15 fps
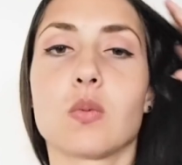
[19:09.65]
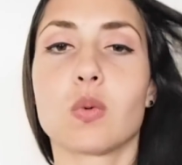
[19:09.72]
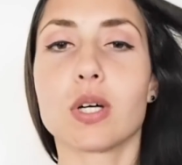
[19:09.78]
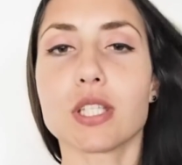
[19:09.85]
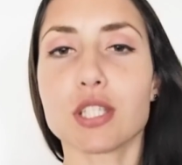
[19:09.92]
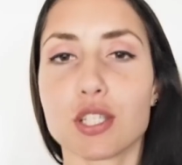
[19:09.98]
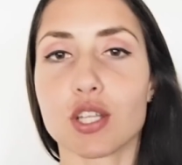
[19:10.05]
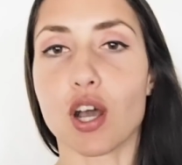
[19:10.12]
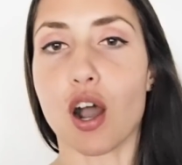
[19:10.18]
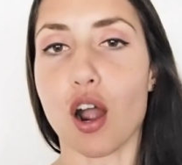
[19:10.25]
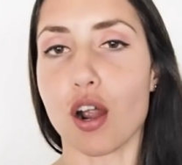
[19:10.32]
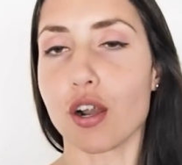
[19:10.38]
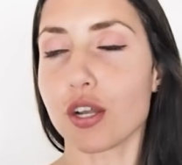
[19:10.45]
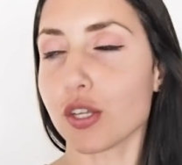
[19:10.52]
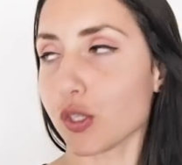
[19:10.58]
What's the
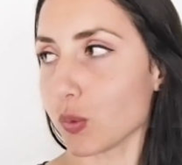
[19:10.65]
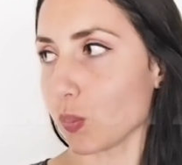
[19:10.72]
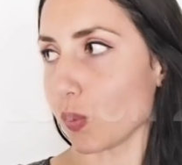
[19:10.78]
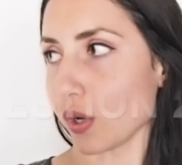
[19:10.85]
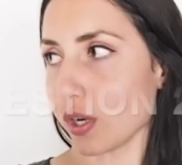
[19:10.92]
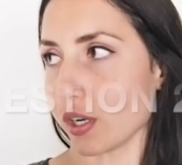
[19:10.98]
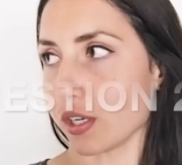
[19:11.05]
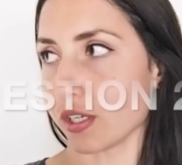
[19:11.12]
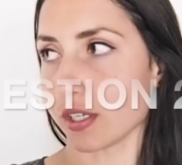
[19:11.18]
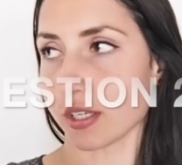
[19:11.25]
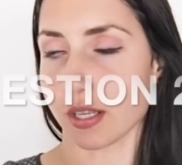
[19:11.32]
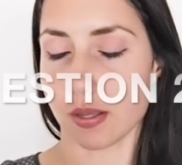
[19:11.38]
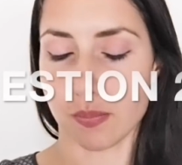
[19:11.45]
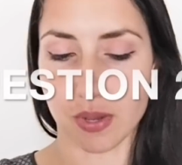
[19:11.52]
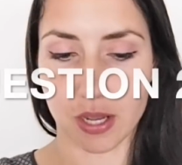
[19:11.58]
hardest part
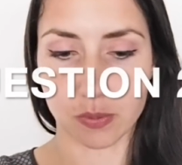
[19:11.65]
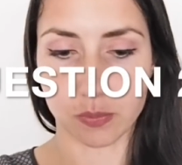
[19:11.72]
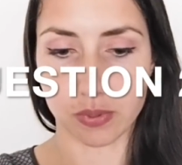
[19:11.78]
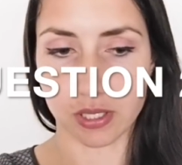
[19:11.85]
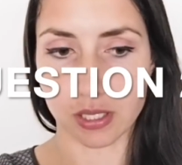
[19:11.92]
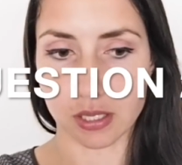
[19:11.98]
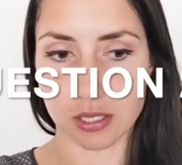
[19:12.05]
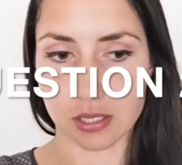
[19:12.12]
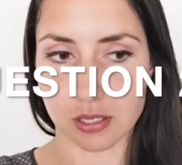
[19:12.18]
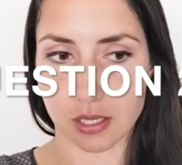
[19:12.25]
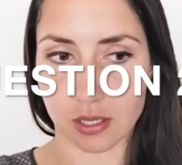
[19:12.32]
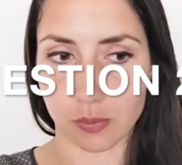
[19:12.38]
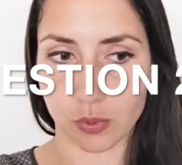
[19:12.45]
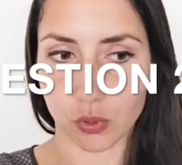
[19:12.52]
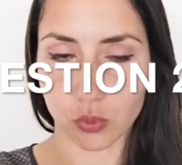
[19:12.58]
about being
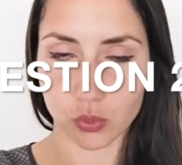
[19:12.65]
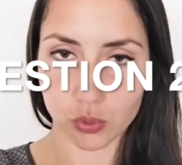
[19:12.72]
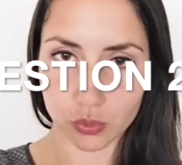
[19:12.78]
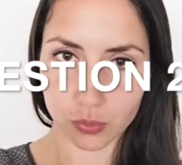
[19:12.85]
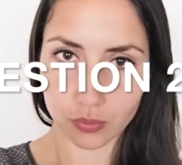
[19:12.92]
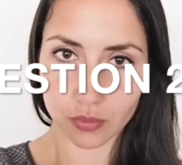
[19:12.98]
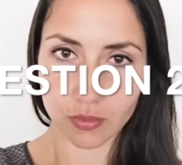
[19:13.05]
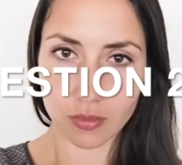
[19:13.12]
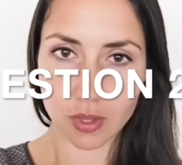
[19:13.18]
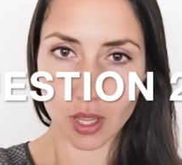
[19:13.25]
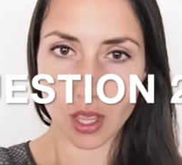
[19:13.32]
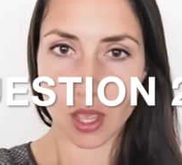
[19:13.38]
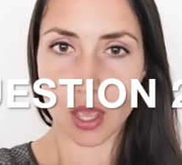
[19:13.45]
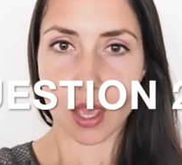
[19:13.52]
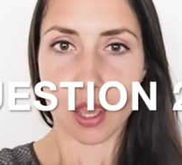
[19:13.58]
disabled?
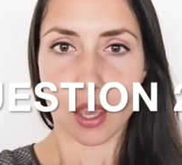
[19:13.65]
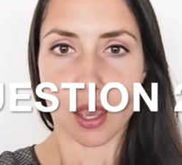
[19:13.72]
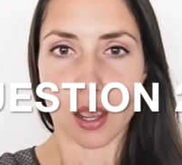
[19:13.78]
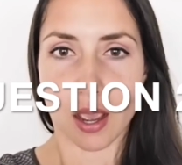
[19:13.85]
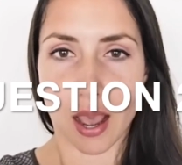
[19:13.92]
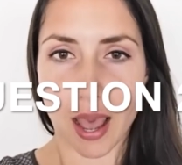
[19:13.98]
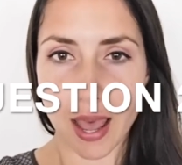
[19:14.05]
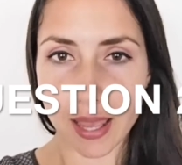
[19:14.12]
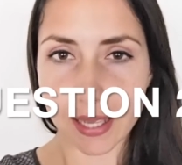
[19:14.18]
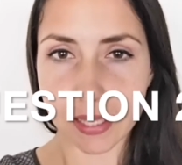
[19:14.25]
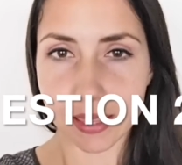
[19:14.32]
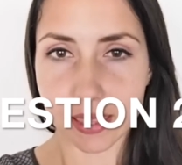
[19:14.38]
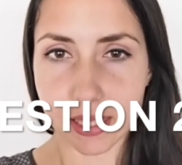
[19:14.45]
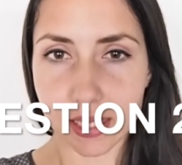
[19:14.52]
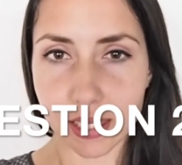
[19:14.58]
I
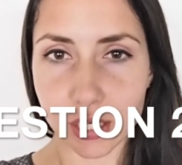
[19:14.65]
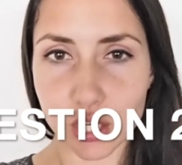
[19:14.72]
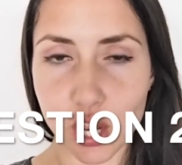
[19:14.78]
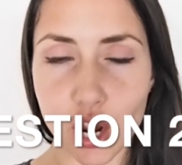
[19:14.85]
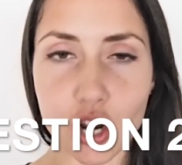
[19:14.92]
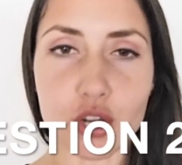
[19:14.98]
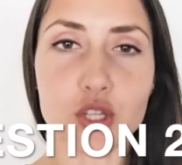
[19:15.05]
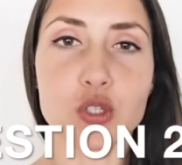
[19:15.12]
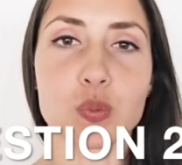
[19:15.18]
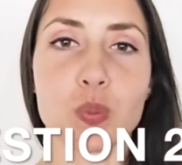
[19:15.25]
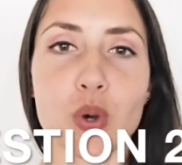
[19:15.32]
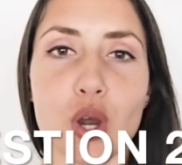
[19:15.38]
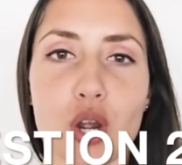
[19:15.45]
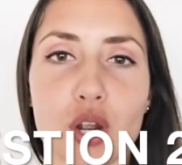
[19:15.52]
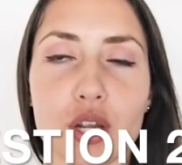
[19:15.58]
think the hardest
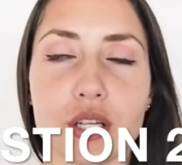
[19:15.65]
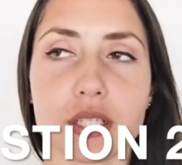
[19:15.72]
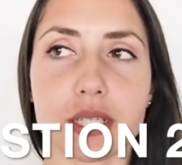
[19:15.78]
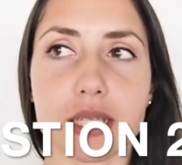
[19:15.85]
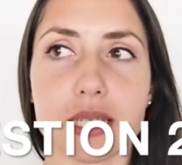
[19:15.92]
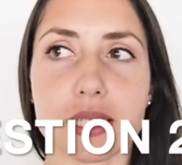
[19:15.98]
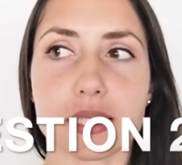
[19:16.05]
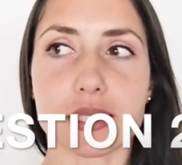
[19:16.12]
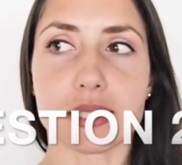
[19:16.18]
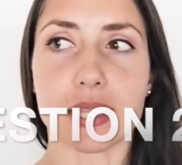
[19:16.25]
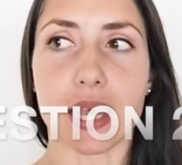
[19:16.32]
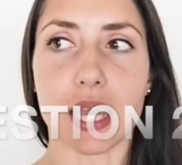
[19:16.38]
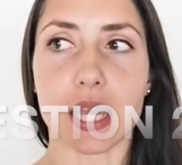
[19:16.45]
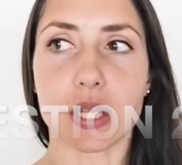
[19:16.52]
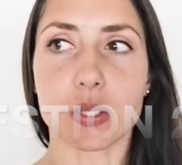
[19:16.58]
part is
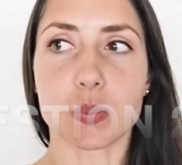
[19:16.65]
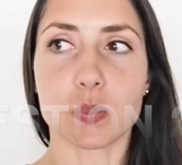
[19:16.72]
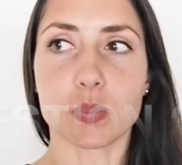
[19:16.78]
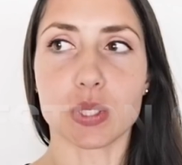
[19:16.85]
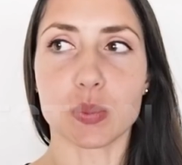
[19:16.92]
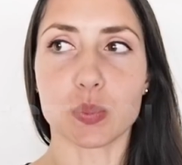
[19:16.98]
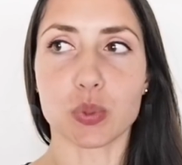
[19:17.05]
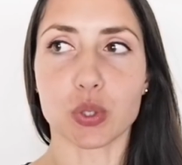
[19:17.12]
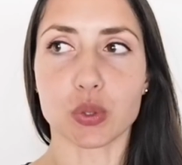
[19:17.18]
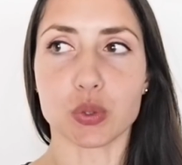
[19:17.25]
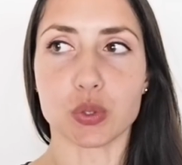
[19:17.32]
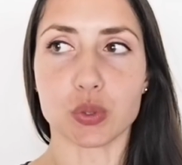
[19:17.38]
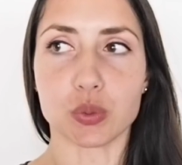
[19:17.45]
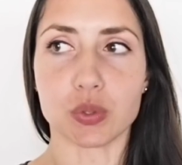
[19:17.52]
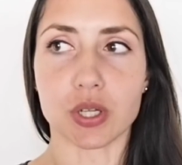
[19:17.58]
that people
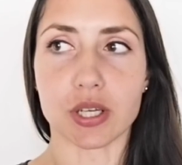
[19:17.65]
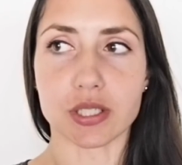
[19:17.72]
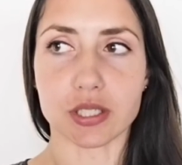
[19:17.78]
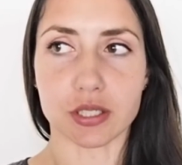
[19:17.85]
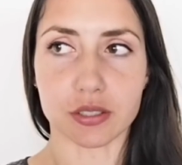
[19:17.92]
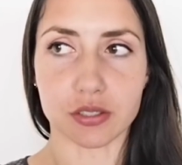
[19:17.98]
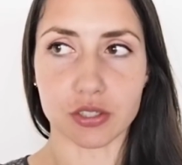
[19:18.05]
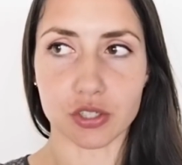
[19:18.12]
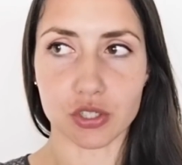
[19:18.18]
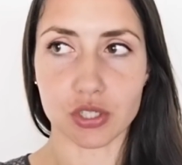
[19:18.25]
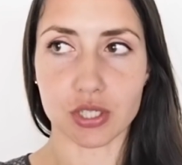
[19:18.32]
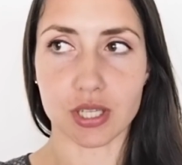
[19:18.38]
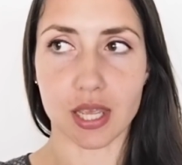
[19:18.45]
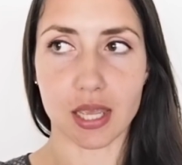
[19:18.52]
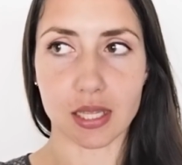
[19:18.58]
do not
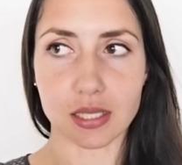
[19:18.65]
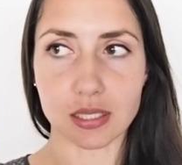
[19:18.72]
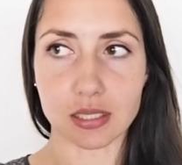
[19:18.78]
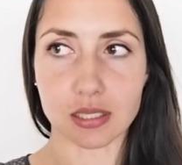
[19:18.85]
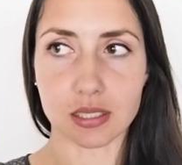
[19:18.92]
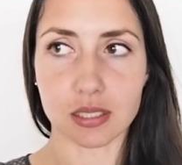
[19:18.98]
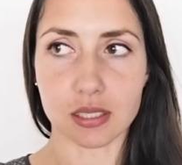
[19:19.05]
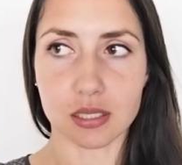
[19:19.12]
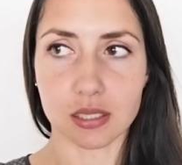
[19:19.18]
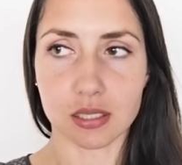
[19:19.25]
understand